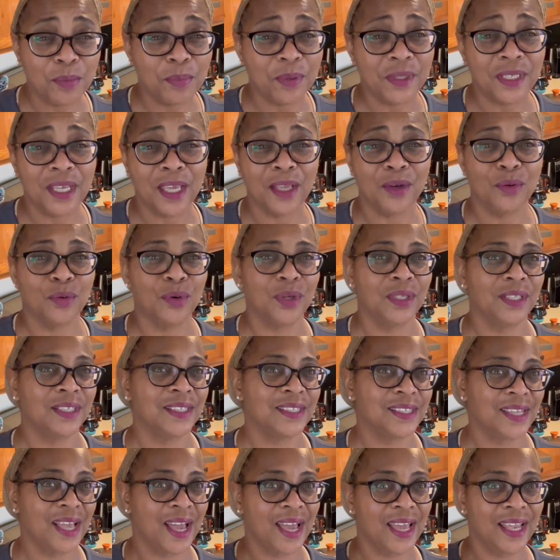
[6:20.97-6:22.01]
potato on the
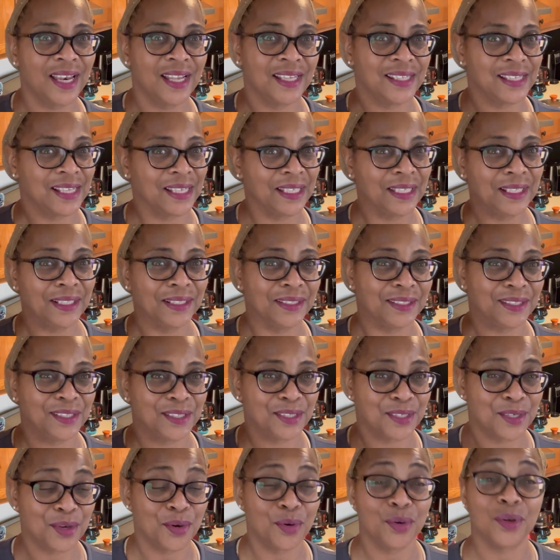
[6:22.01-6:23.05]
side as a little
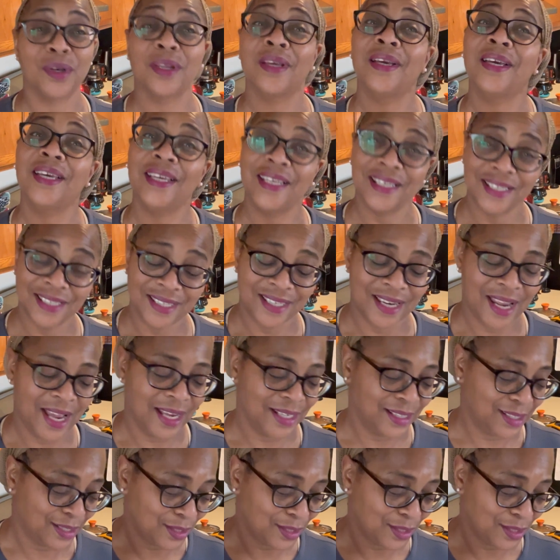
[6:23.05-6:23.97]
dessert is nice.